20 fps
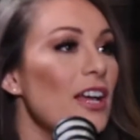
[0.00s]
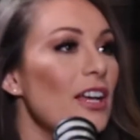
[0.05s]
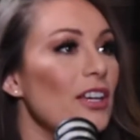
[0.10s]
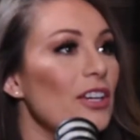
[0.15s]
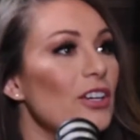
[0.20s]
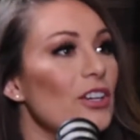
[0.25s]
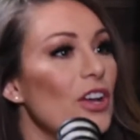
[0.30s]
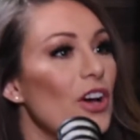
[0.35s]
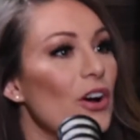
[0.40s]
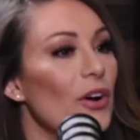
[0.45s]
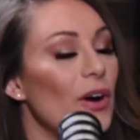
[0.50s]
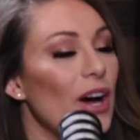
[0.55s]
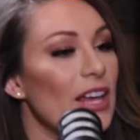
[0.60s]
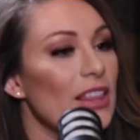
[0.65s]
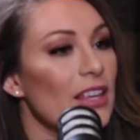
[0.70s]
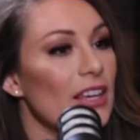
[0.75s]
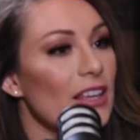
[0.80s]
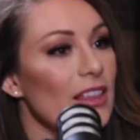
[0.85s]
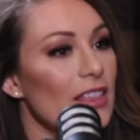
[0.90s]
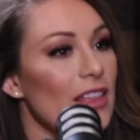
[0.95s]
you know, I
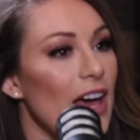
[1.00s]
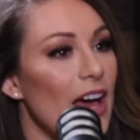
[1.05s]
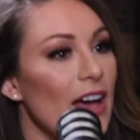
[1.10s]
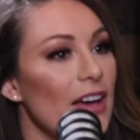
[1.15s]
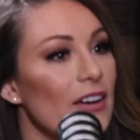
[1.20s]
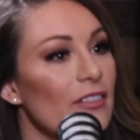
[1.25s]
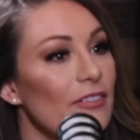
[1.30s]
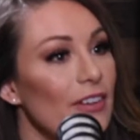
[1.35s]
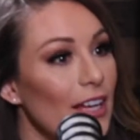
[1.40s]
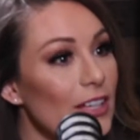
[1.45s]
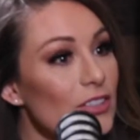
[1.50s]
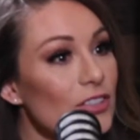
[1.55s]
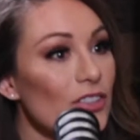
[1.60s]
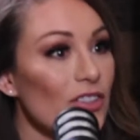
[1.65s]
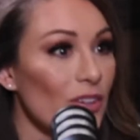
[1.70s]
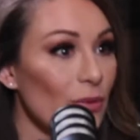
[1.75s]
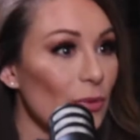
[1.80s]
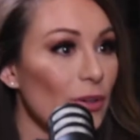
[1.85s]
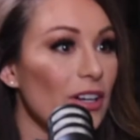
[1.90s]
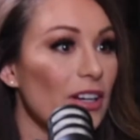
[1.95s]
think that
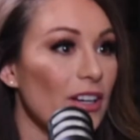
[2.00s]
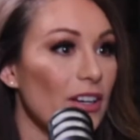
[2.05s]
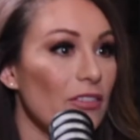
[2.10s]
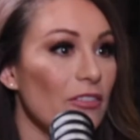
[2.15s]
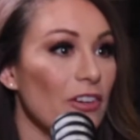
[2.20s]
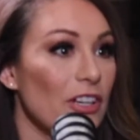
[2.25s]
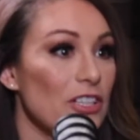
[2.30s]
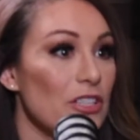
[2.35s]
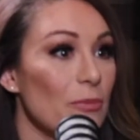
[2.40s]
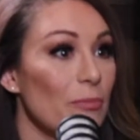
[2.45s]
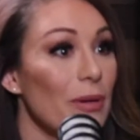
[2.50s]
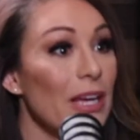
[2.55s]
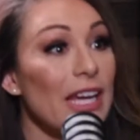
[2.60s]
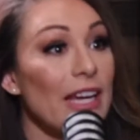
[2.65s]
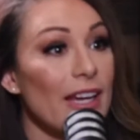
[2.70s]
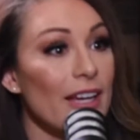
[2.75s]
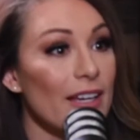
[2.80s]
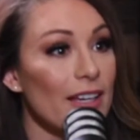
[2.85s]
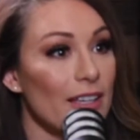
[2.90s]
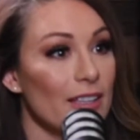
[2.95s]
eventually we're going to reach a
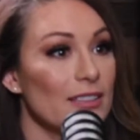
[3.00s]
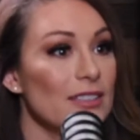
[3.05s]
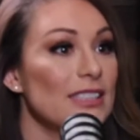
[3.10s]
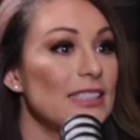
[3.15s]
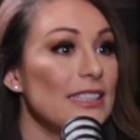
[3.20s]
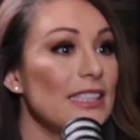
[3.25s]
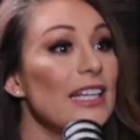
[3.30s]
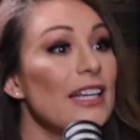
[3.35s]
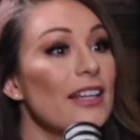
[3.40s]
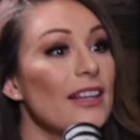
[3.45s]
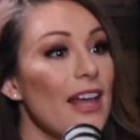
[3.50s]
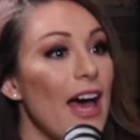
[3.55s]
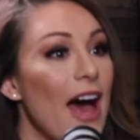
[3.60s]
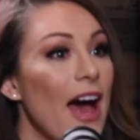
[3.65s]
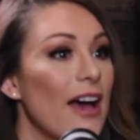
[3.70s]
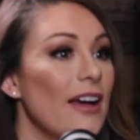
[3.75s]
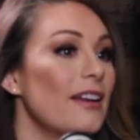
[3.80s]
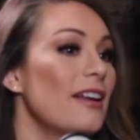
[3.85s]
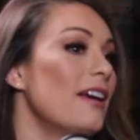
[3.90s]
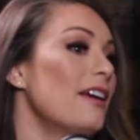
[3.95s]
peak and see
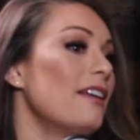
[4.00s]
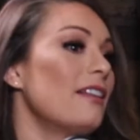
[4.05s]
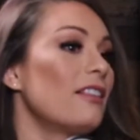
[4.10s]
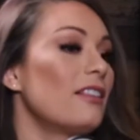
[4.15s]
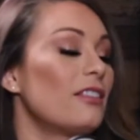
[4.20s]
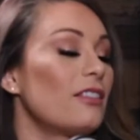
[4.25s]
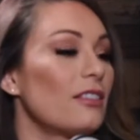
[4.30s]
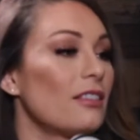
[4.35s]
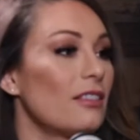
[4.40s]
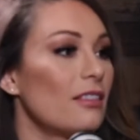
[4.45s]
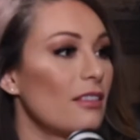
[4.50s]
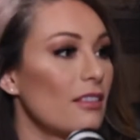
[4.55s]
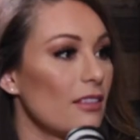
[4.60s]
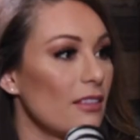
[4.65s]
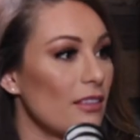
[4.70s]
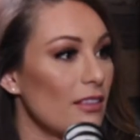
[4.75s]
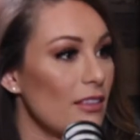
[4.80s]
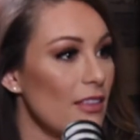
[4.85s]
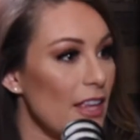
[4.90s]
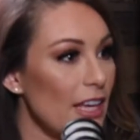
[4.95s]
that
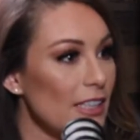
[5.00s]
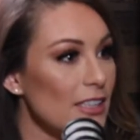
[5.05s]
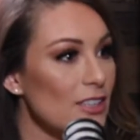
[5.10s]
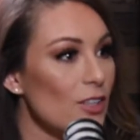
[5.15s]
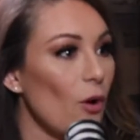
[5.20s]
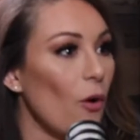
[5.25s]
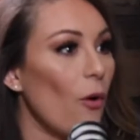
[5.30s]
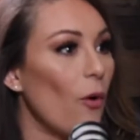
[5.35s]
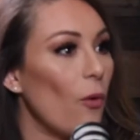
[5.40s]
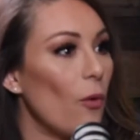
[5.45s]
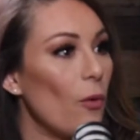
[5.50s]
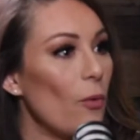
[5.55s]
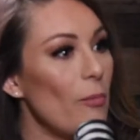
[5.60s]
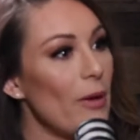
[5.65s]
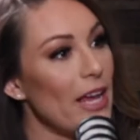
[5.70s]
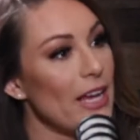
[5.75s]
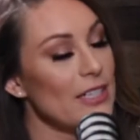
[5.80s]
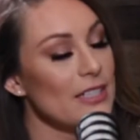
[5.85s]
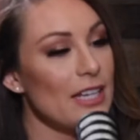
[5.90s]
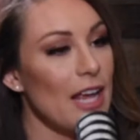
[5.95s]
this whole
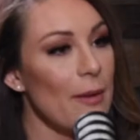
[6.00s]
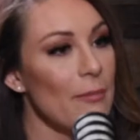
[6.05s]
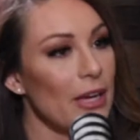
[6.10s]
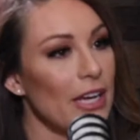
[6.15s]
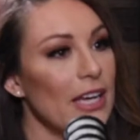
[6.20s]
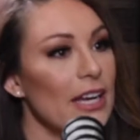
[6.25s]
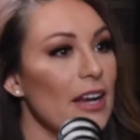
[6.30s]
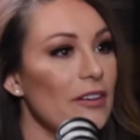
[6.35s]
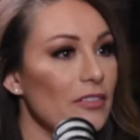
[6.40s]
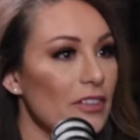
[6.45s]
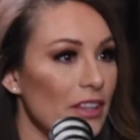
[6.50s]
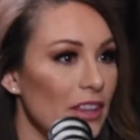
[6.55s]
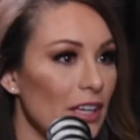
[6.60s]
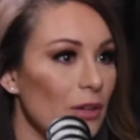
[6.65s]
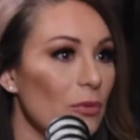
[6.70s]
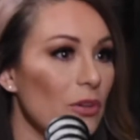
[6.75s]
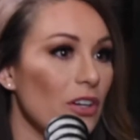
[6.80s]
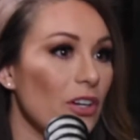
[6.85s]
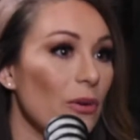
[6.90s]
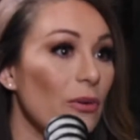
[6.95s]
pandemic and everything
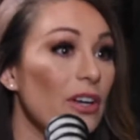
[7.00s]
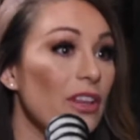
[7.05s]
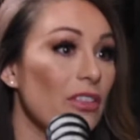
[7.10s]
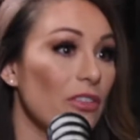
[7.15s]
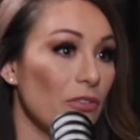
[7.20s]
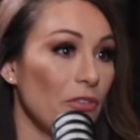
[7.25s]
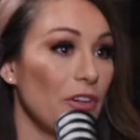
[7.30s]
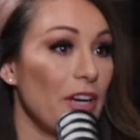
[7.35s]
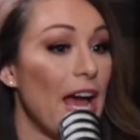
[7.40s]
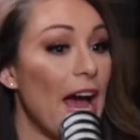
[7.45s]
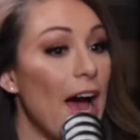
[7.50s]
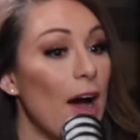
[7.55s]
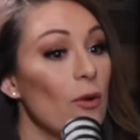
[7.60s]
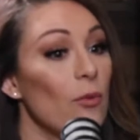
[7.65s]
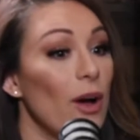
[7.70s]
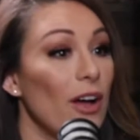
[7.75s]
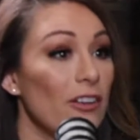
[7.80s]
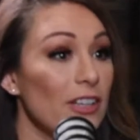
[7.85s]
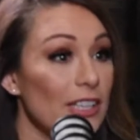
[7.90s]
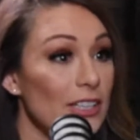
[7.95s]
we're going through now,
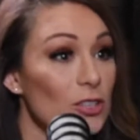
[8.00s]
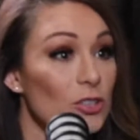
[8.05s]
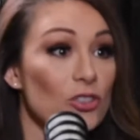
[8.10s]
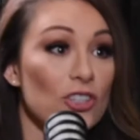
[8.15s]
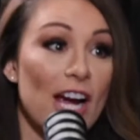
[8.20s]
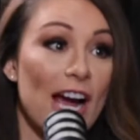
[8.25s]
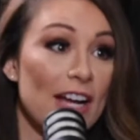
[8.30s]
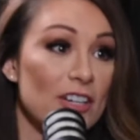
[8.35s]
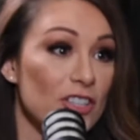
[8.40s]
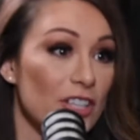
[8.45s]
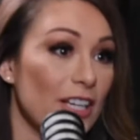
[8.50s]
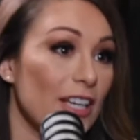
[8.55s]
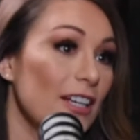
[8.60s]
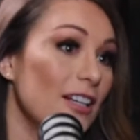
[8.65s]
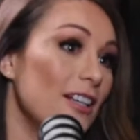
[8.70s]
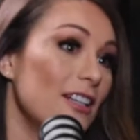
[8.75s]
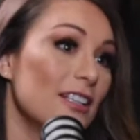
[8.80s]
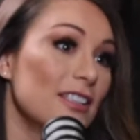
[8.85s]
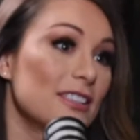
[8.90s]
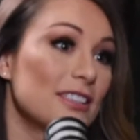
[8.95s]
while it is tragic and
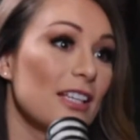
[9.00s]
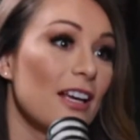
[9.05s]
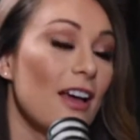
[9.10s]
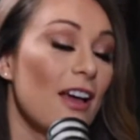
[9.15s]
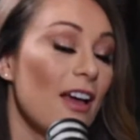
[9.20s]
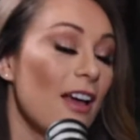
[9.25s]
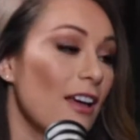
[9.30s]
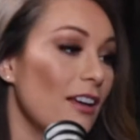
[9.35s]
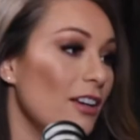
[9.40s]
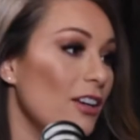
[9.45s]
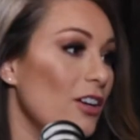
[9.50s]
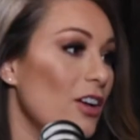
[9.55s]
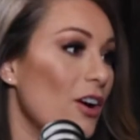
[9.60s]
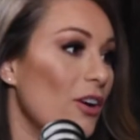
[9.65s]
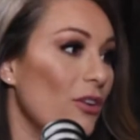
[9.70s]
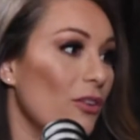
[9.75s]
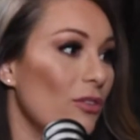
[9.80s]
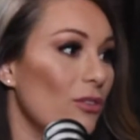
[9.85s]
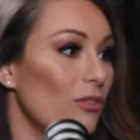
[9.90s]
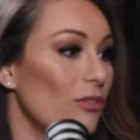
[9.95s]
it is, you
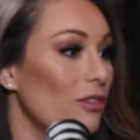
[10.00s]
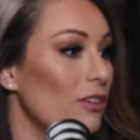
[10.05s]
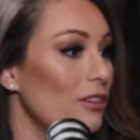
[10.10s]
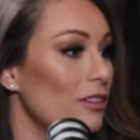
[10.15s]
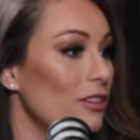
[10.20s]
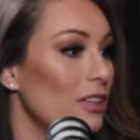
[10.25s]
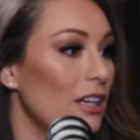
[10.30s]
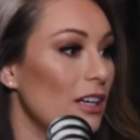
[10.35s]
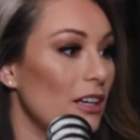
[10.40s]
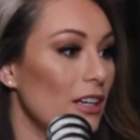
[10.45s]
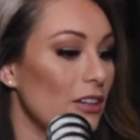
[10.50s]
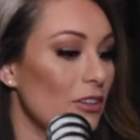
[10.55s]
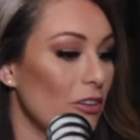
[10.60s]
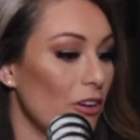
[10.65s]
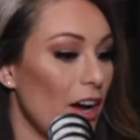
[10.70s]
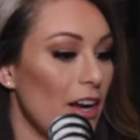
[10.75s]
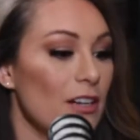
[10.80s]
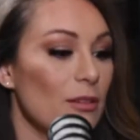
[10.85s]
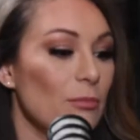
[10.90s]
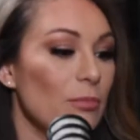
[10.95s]
know,
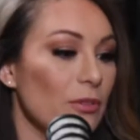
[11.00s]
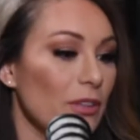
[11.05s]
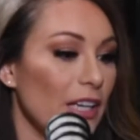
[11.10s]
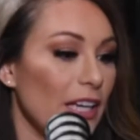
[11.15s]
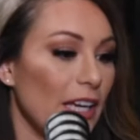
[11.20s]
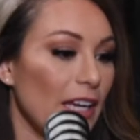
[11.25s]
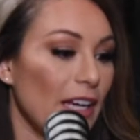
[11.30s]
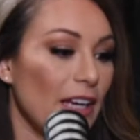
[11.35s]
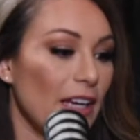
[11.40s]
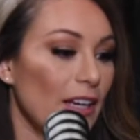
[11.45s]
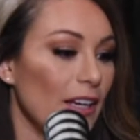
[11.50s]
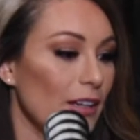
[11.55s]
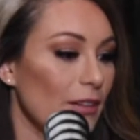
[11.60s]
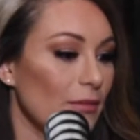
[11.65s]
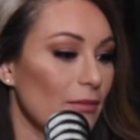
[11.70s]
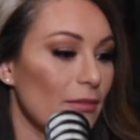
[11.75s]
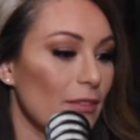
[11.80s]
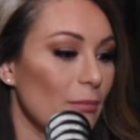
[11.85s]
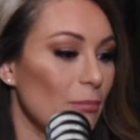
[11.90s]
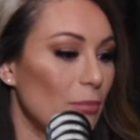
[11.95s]
incredibly
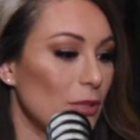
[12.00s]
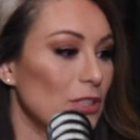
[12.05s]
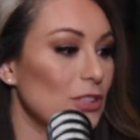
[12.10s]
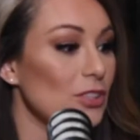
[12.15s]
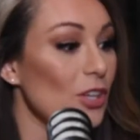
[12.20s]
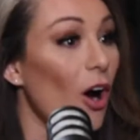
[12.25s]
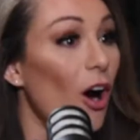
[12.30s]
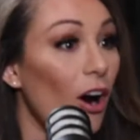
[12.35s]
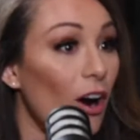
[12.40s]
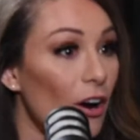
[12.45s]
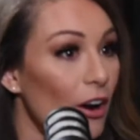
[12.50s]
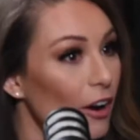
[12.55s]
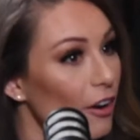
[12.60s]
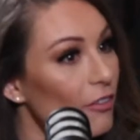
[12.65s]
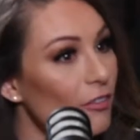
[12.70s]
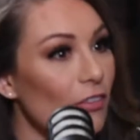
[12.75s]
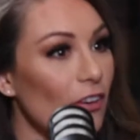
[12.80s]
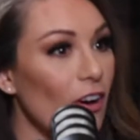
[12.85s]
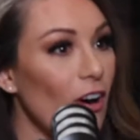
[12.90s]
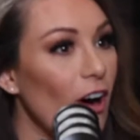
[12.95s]
bizarre
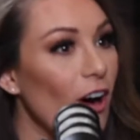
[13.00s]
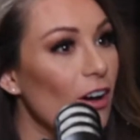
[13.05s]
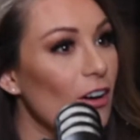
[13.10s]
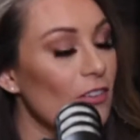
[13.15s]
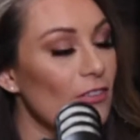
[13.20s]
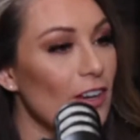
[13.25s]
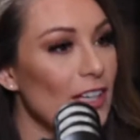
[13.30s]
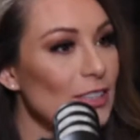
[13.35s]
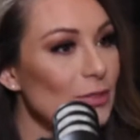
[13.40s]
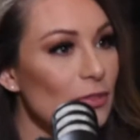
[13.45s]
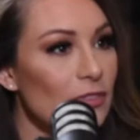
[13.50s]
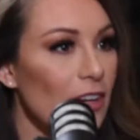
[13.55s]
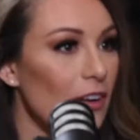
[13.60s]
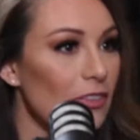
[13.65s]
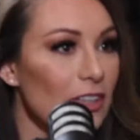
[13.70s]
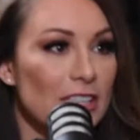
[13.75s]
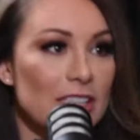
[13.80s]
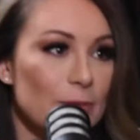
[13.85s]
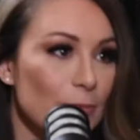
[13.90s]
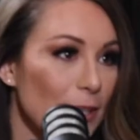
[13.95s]
for all of us, we've never
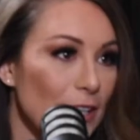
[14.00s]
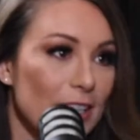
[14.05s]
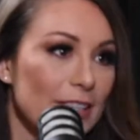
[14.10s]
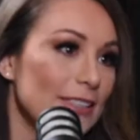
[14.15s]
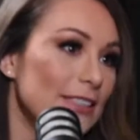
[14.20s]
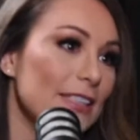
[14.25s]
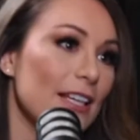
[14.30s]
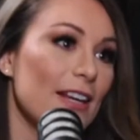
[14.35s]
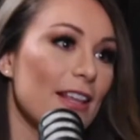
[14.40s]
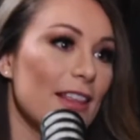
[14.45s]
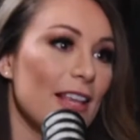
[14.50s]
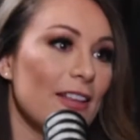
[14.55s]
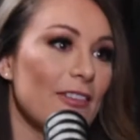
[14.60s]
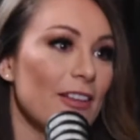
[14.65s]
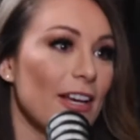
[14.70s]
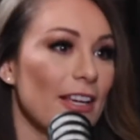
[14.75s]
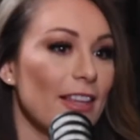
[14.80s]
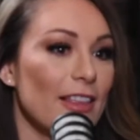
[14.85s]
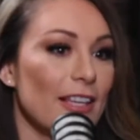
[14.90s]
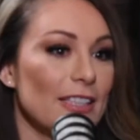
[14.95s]
experienced anything
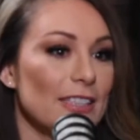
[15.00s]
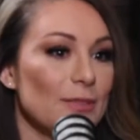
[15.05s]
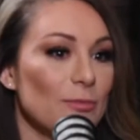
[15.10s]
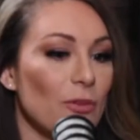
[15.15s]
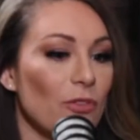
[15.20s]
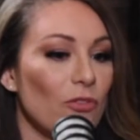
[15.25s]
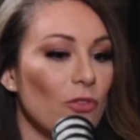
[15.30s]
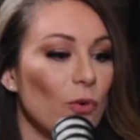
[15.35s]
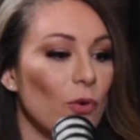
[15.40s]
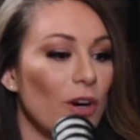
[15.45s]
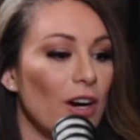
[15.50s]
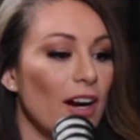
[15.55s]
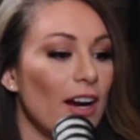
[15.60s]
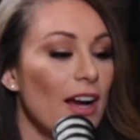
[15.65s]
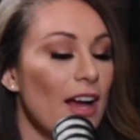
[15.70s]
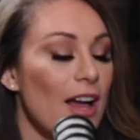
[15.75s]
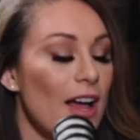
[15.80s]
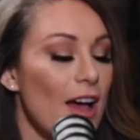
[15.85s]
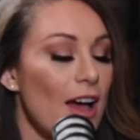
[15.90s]
like this before.